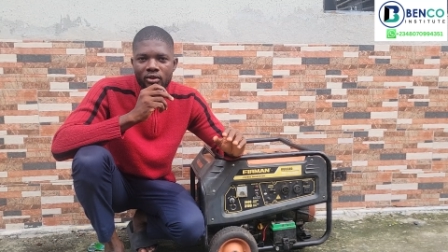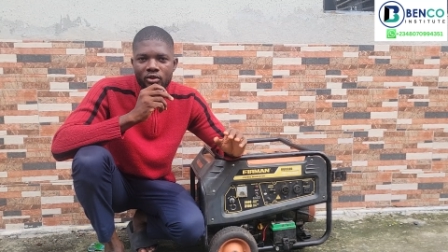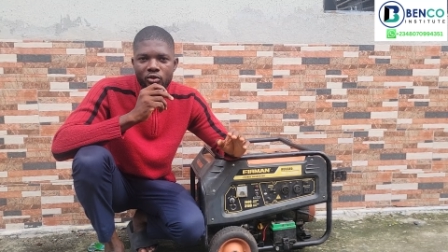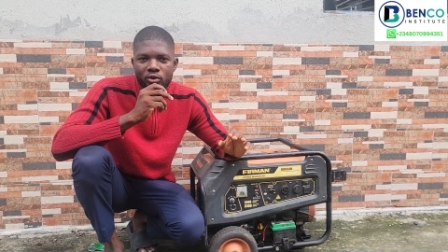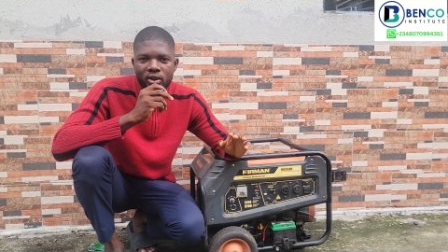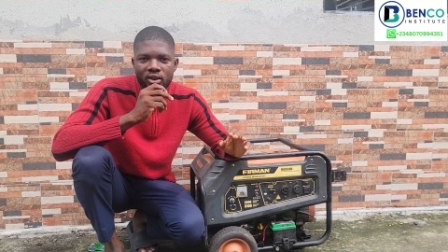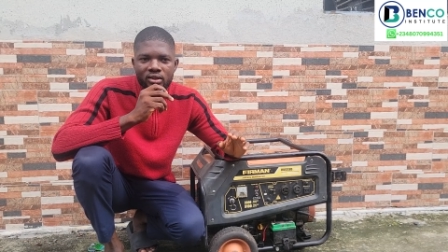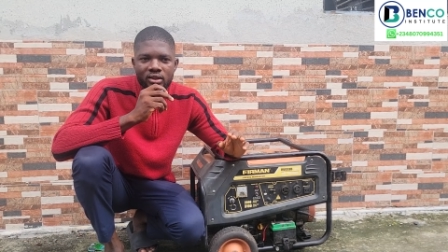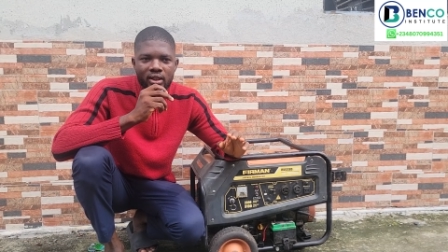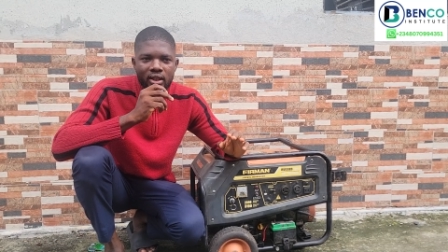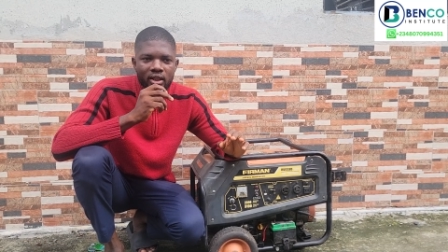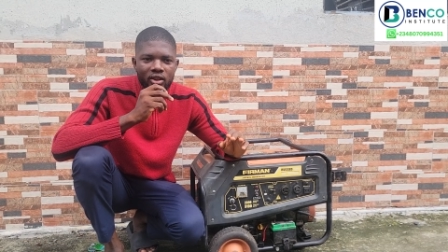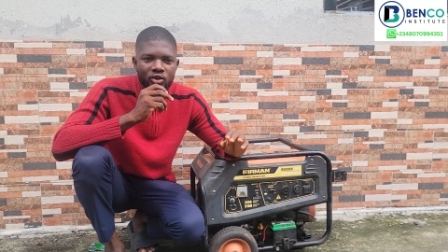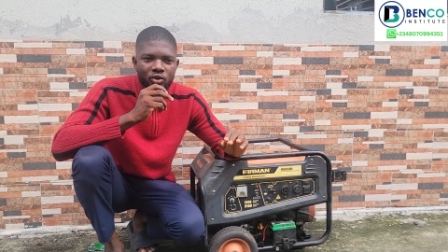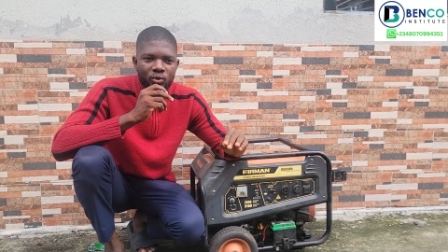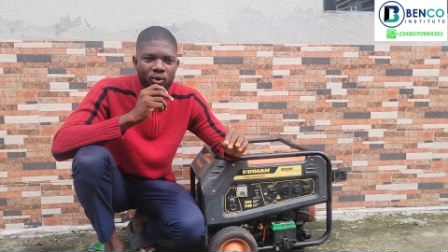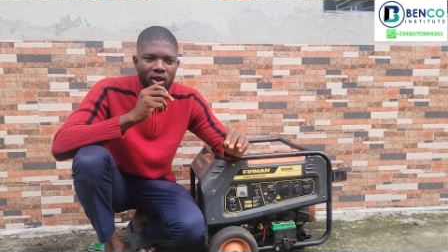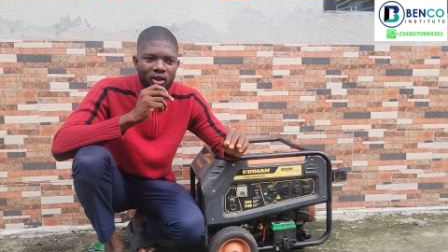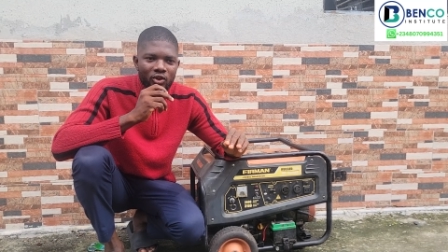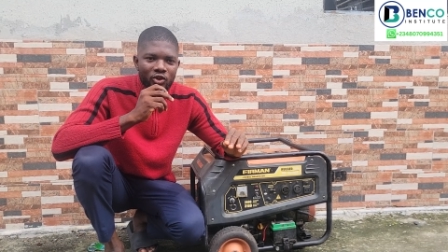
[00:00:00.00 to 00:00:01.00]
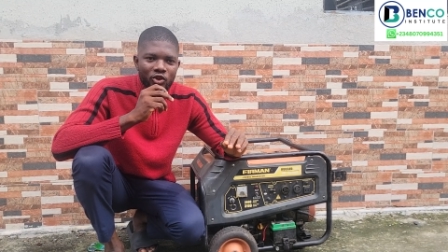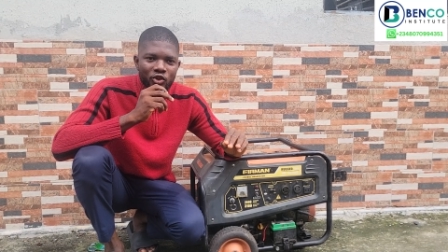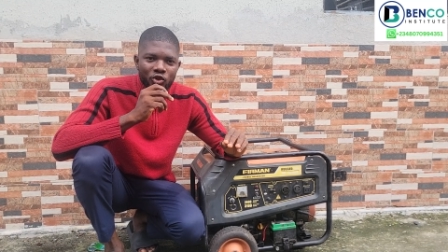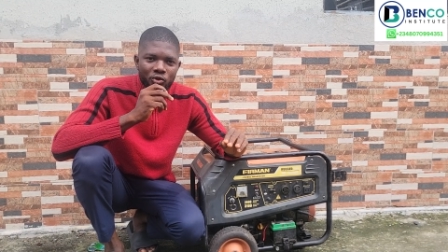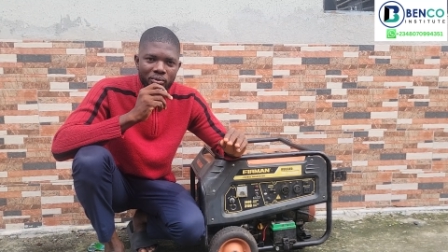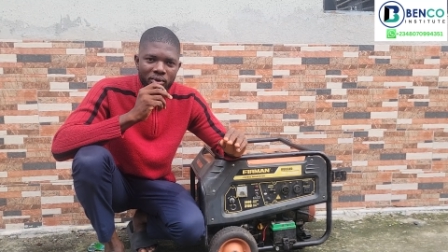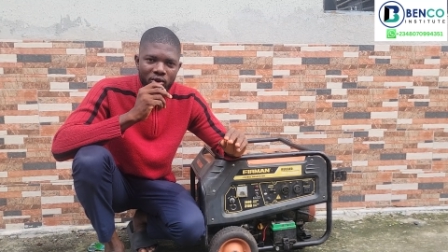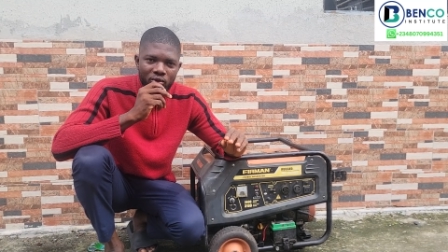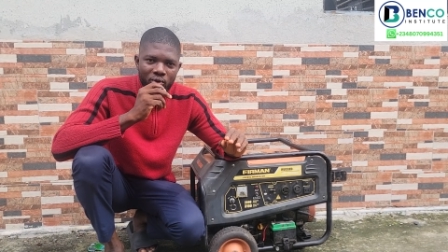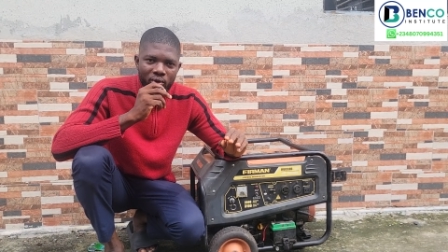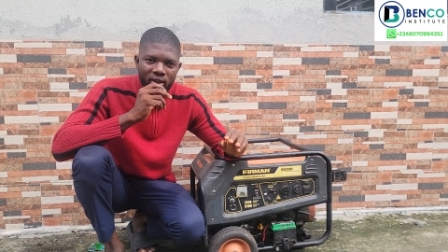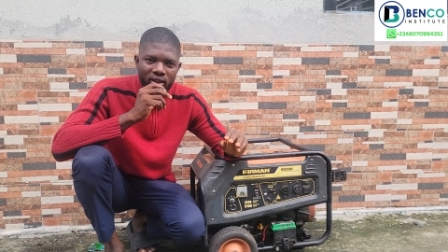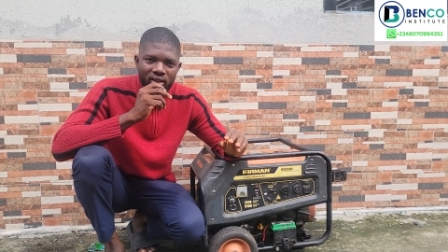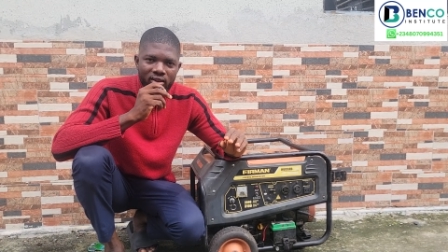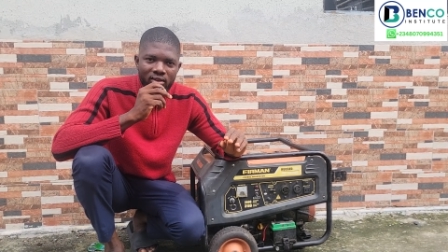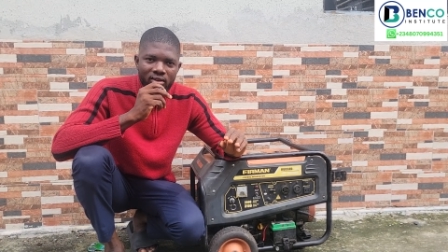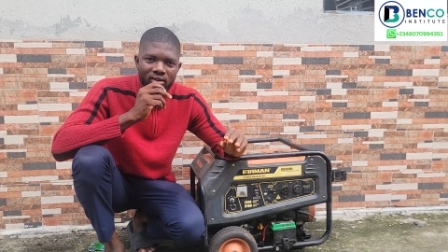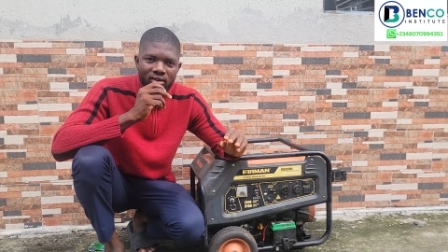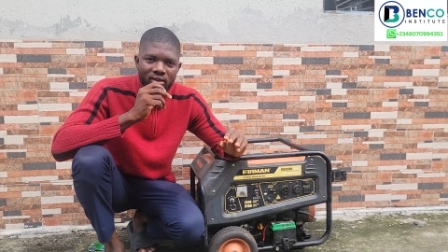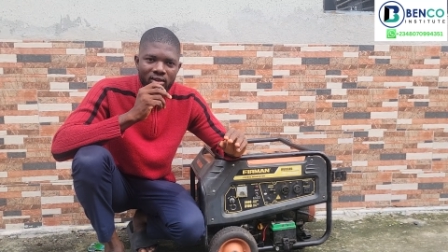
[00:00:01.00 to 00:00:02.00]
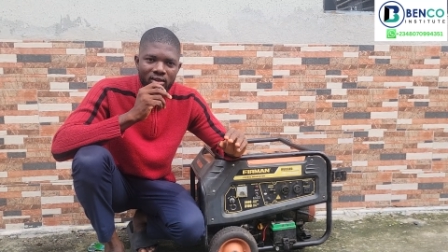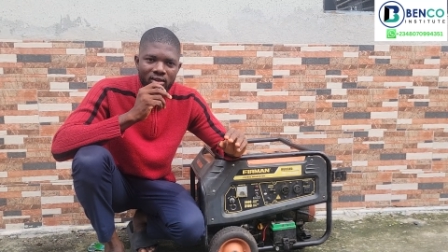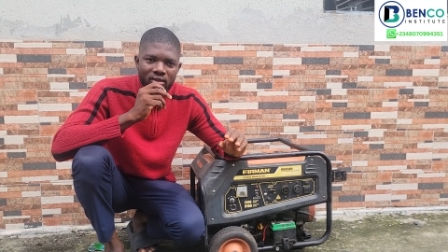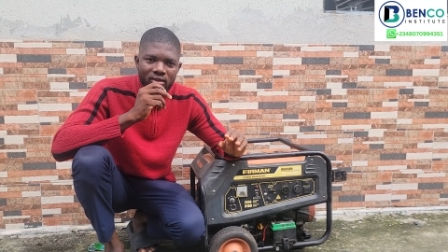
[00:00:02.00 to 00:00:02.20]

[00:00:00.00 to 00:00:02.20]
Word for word: Today's class, we are going to be doing